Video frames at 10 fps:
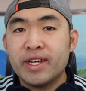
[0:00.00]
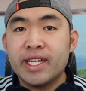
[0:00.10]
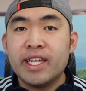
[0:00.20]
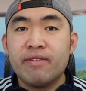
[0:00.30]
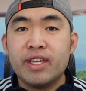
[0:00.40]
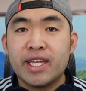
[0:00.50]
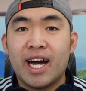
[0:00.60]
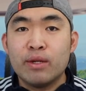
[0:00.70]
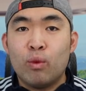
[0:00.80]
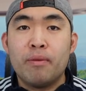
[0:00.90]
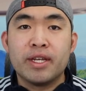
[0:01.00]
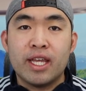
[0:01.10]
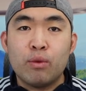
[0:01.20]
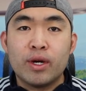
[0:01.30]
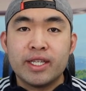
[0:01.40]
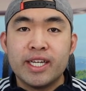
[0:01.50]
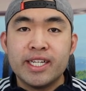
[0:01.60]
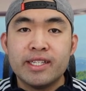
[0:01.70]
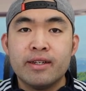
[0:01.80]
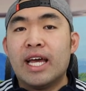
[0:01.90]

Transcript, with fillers: it if you guys want to need one of these,